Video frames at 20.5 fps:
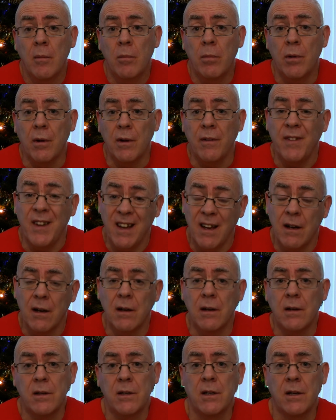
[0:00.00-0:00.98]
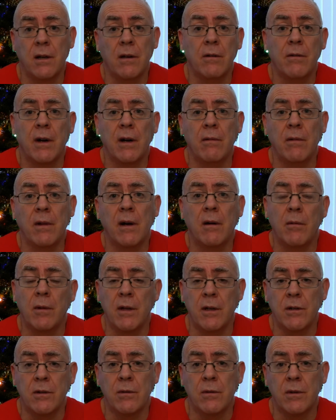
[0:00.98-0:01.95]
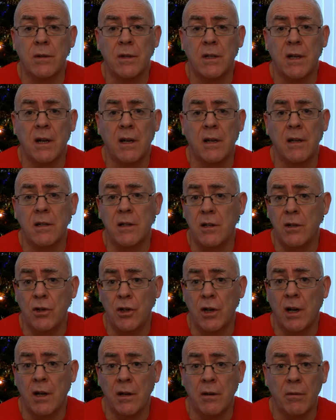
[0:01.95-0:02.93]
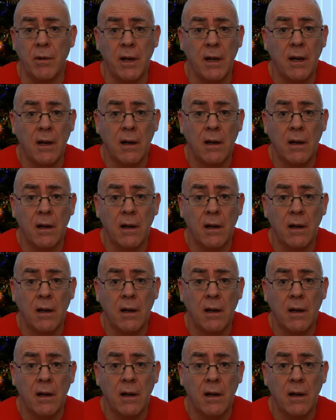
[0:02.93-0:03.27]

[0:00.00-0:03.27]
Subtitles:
But if he can't turn around that with his own signings in January,